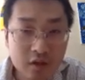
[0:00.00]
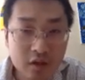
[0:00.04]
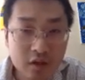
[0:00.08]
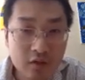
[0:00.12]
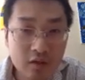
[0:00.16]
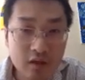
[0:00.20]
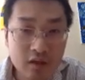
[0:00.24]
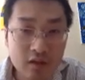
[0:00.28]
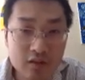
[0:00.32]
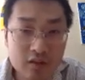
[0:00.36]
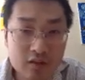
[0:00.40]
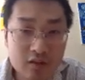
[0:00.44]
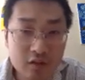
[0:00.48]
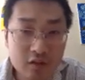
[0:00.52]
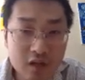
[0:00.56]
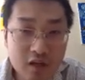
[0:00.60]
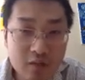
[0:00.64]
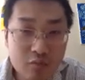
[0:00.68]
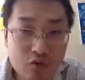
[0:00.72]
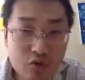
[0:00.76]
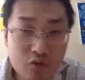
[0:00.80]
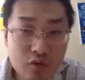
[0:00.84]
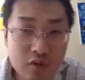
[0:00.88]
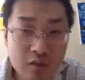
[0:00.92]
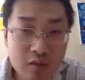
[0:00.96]
All right, so
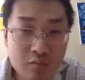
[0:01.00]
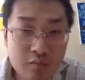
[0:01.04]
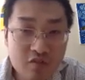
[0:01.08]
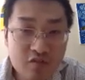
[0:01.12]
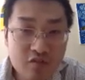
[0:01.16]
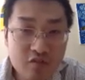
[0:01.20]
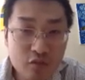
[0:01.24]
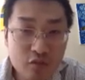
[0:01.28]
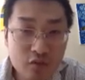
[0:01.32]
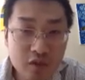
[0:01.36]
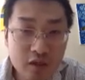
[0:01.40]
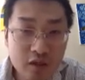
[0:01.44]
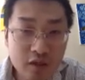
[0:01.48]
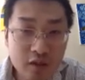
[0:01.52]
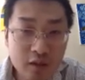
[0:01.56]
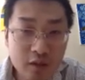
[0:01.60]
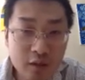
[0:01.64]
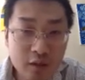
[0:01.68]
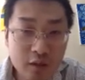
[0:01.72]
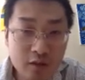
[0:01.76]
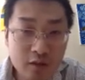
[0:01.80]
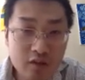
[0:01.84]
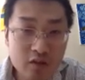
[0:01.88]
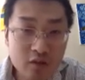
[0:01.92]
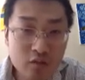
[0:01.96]

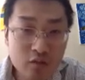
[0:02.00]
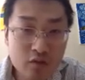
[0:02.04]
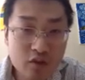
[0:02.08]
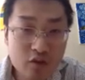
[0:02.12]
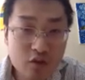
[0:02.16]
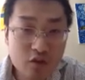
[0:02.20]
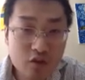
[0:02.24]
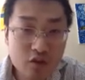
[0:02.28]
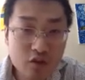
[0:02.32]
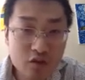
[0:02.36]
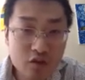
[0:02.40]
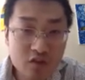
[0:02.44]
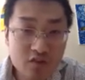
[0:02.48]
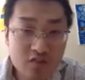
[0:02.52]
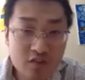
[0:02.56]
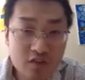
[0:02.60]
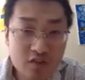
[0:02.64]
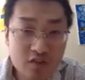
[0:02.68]
so we introduced